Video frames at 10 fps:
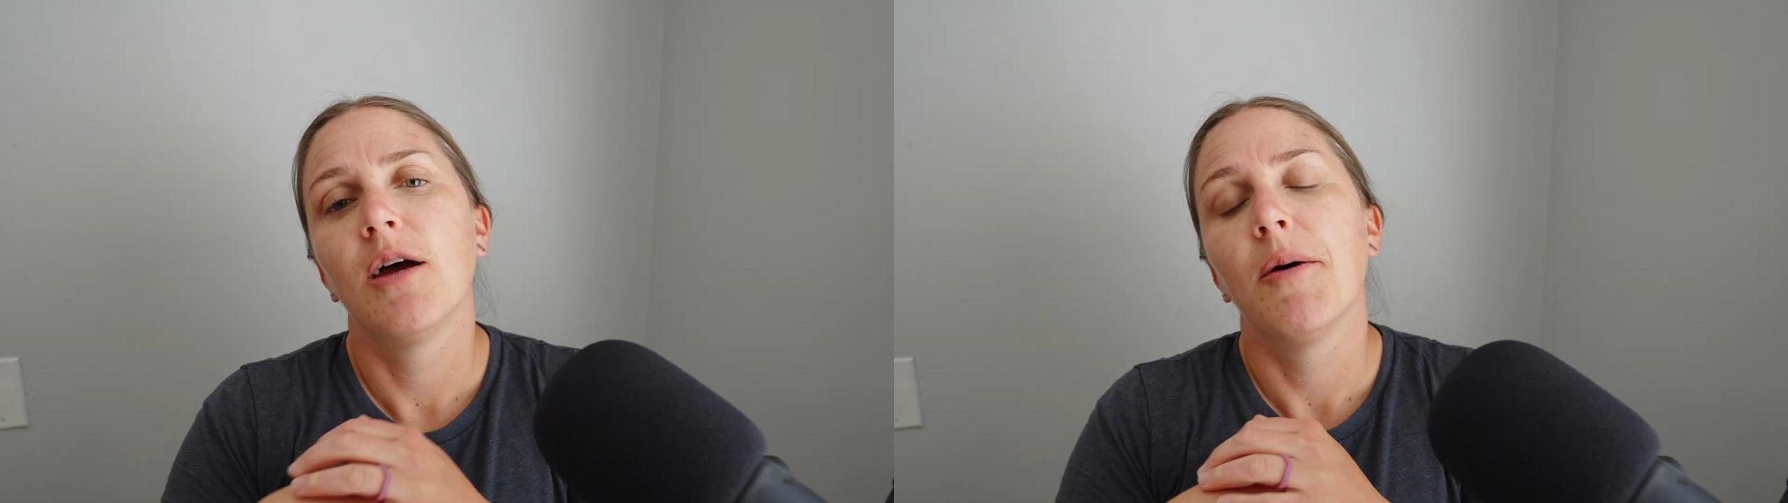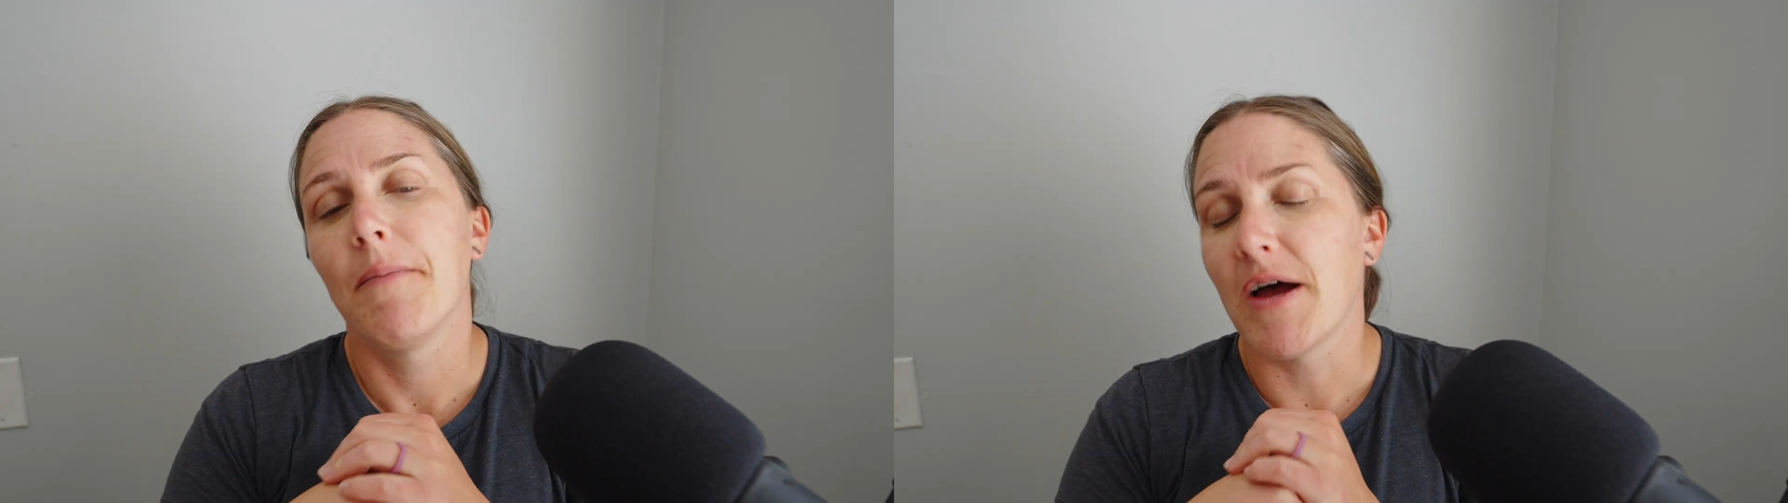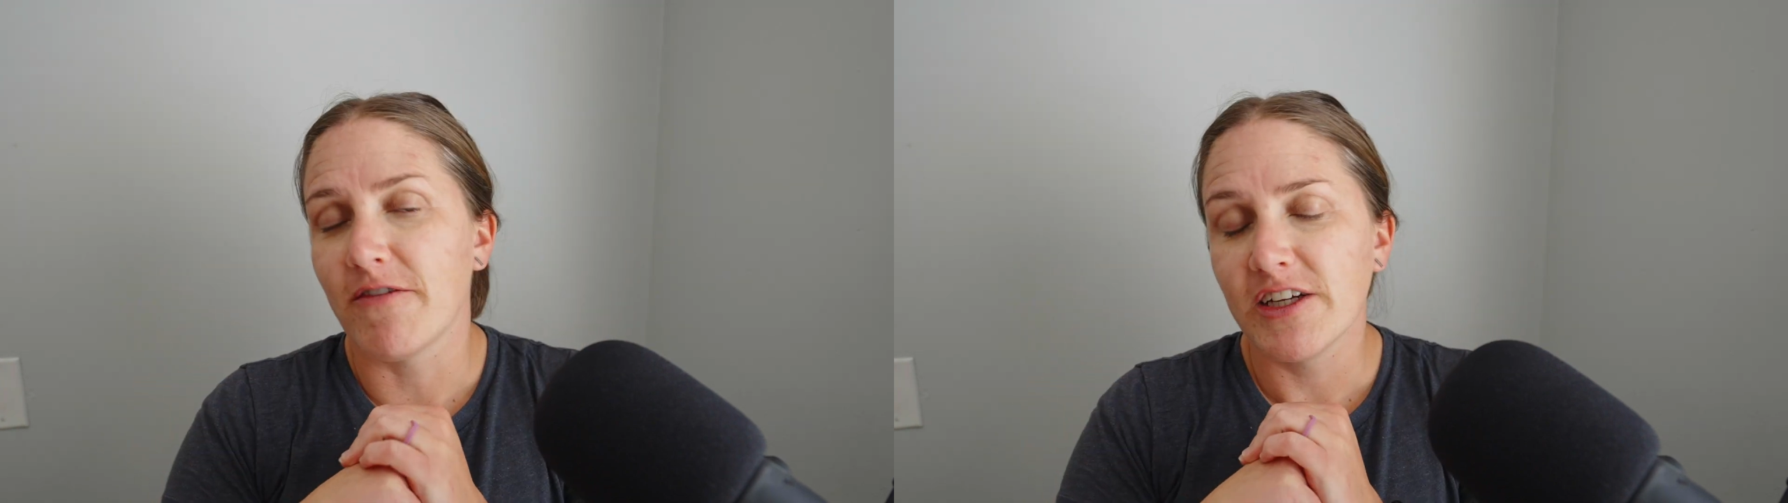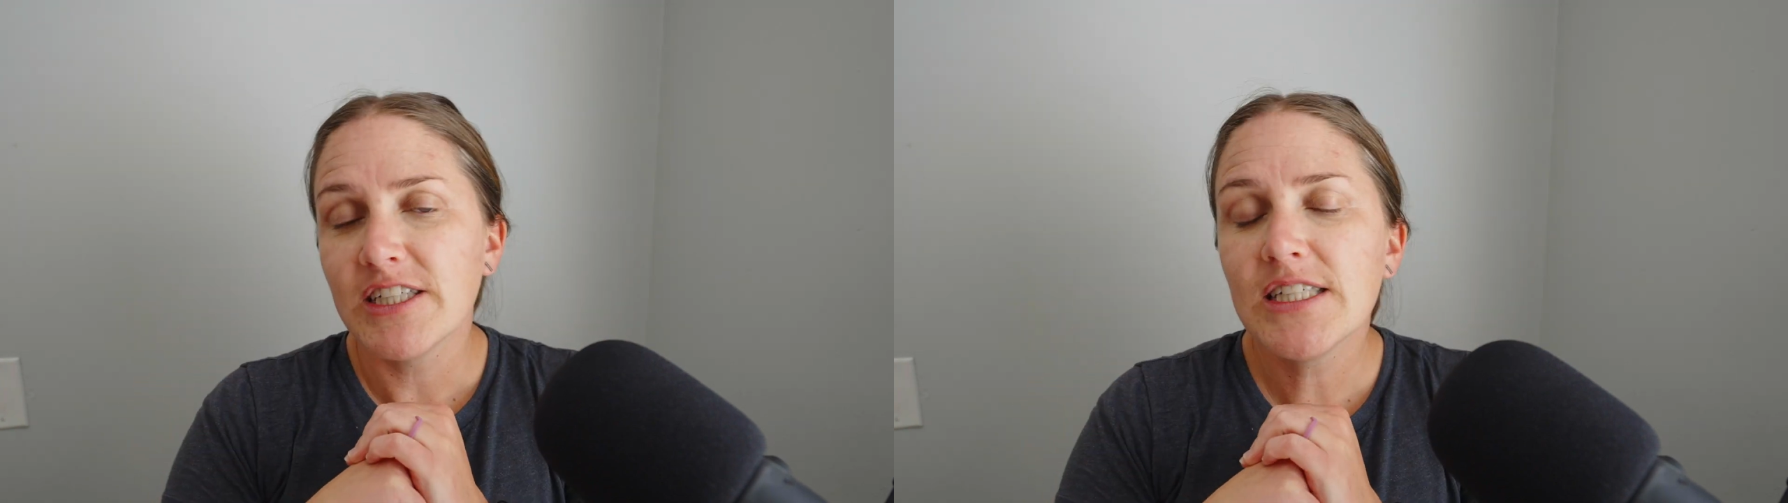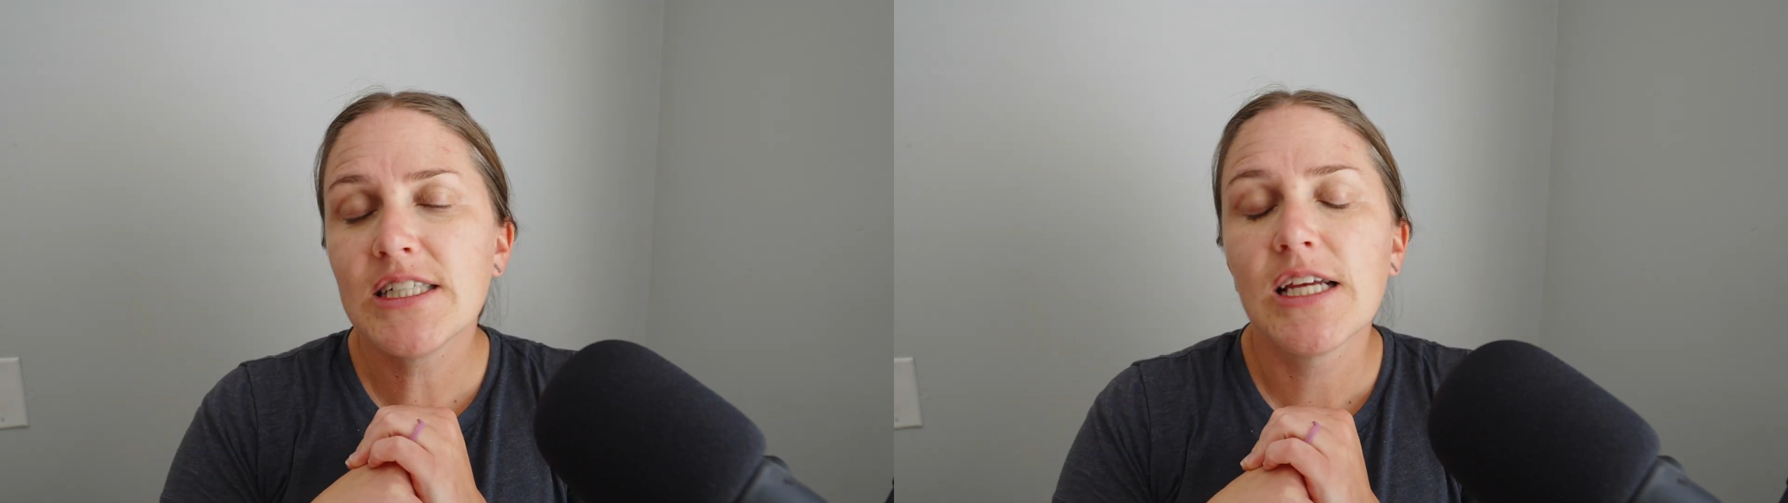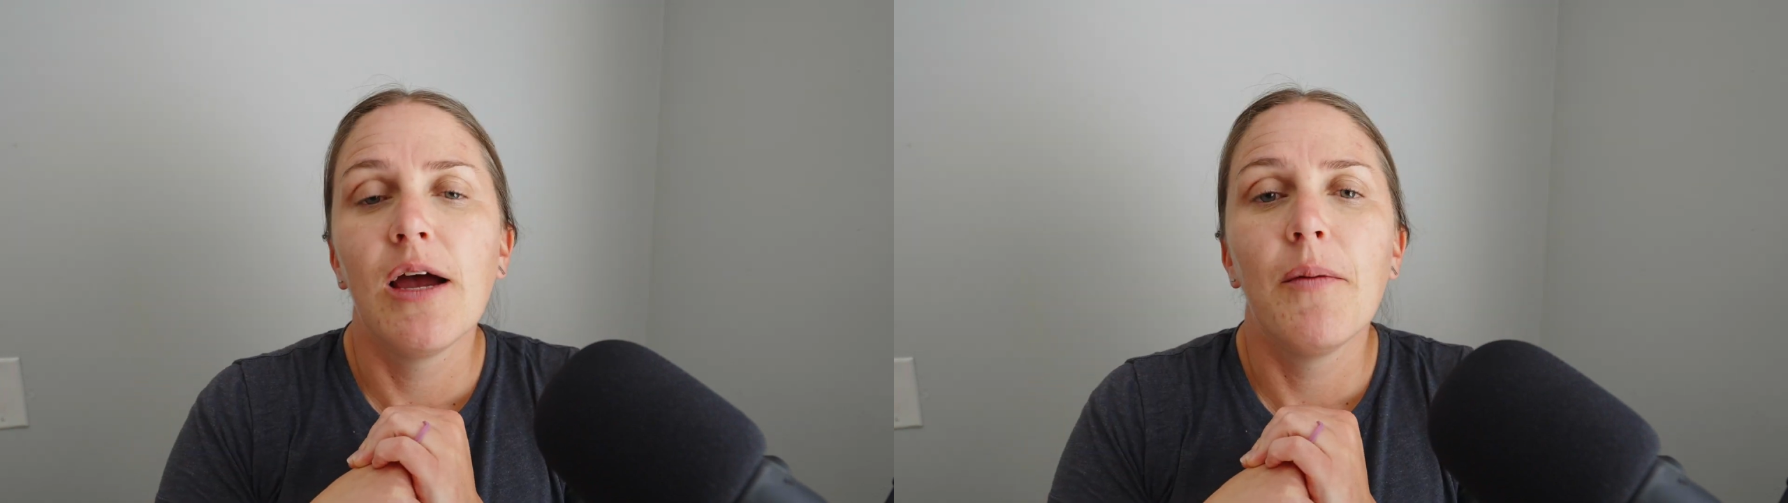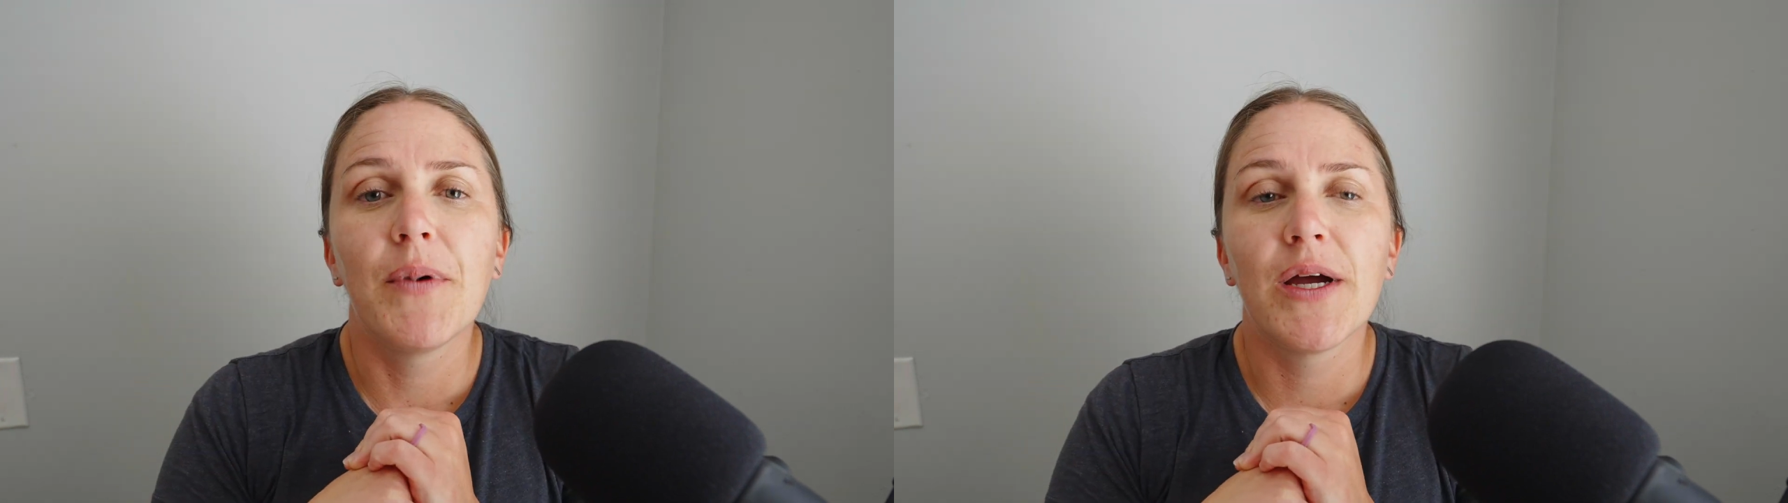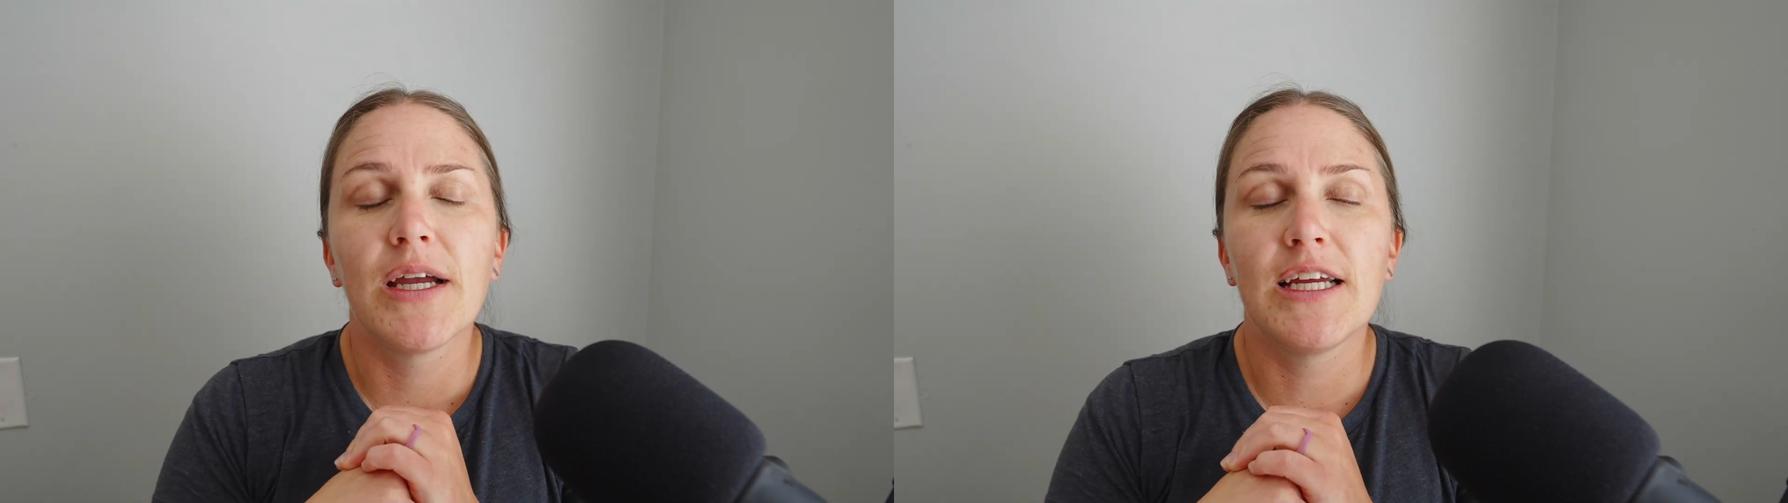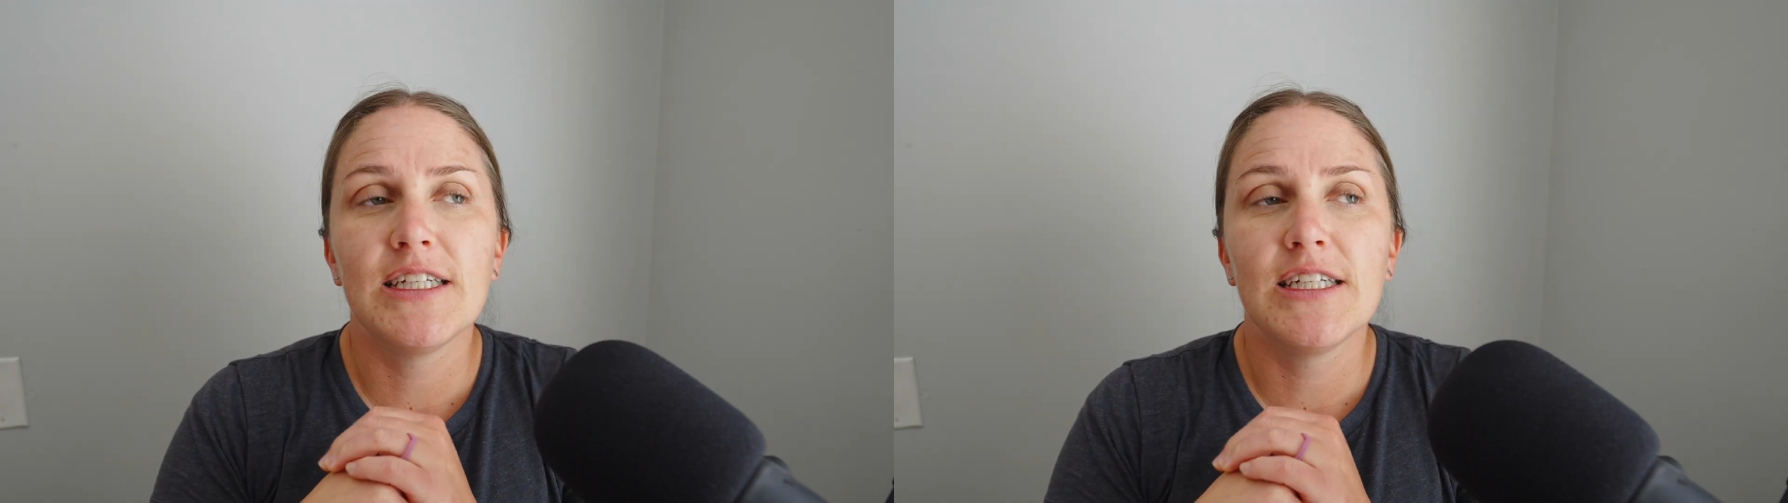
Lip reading: Muffins. But